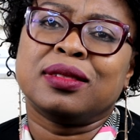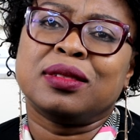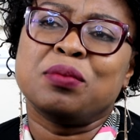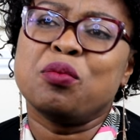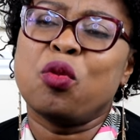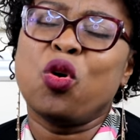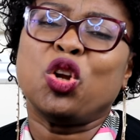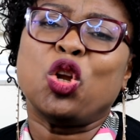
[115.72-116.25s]

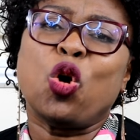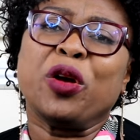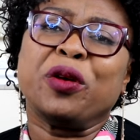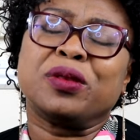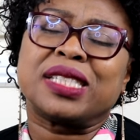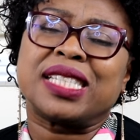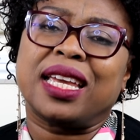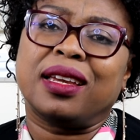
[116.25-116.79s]
more
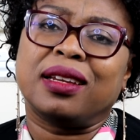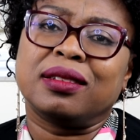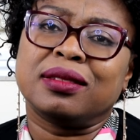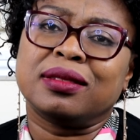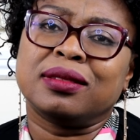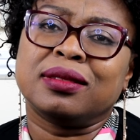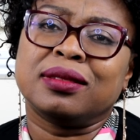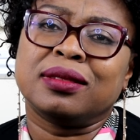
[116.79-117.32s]
loyalty,
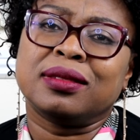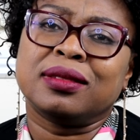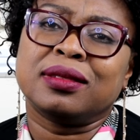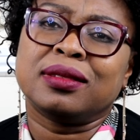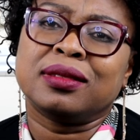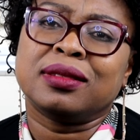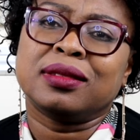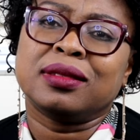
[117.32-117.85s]

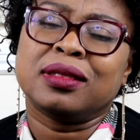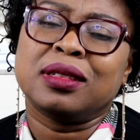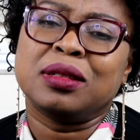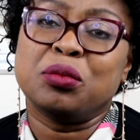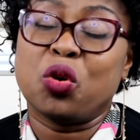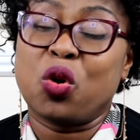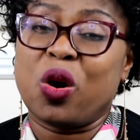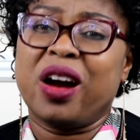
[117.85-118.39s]

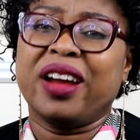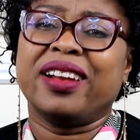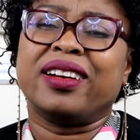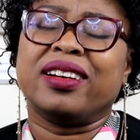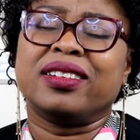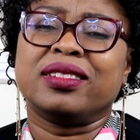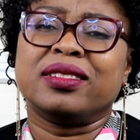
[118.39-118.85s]
more honor?